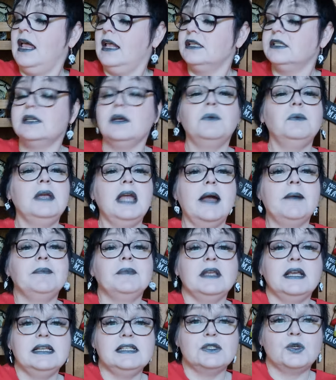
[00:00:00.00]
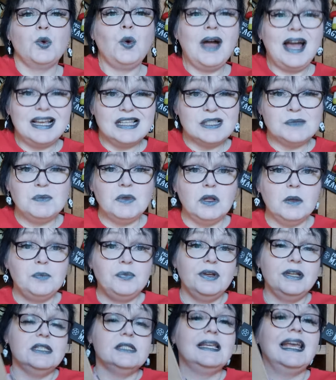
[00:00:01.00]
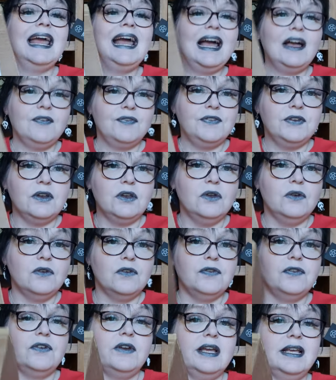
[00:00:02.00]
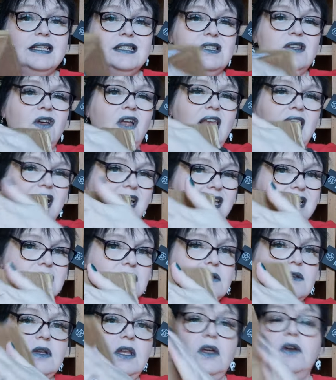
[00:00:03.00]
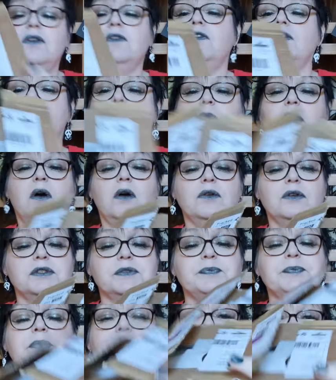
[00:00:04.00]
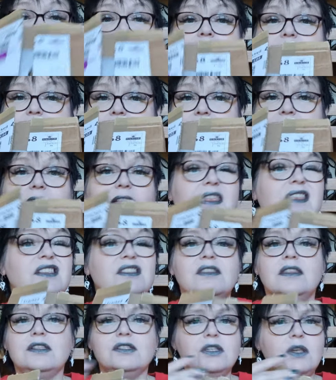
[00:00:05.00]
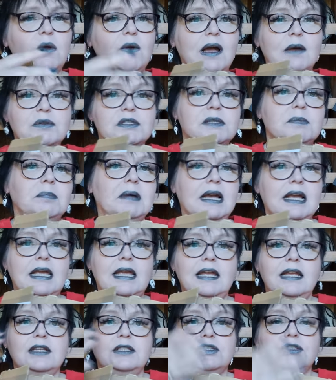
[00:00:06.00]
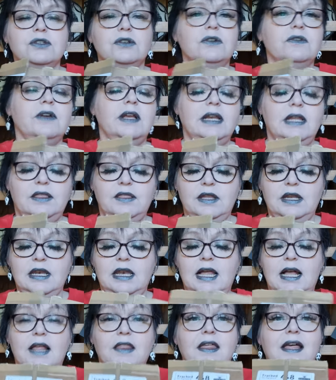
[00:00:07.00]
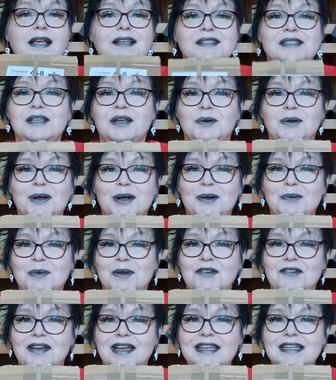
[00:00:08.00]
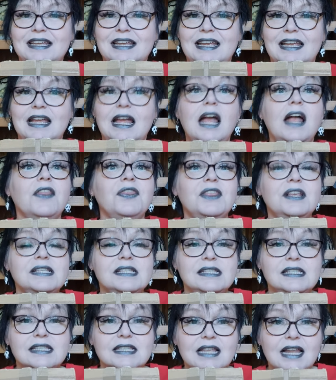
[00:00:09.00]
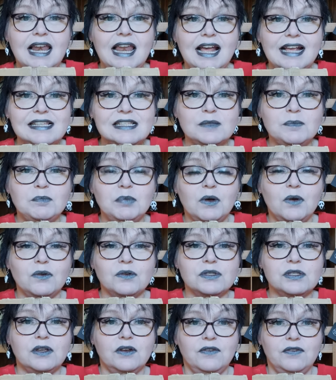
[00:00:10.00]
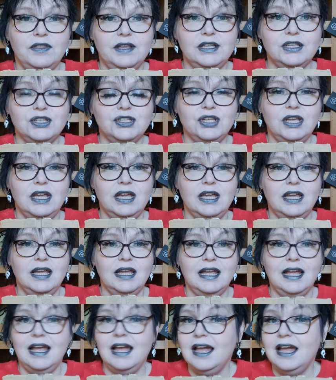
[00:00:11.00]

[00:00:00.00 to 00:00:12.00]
So yeah, it's quite small print, so you have to look for it. It's not like it's all over the box. And there's no outer baggage or anything like that. So are we ready? This is the last box of this year.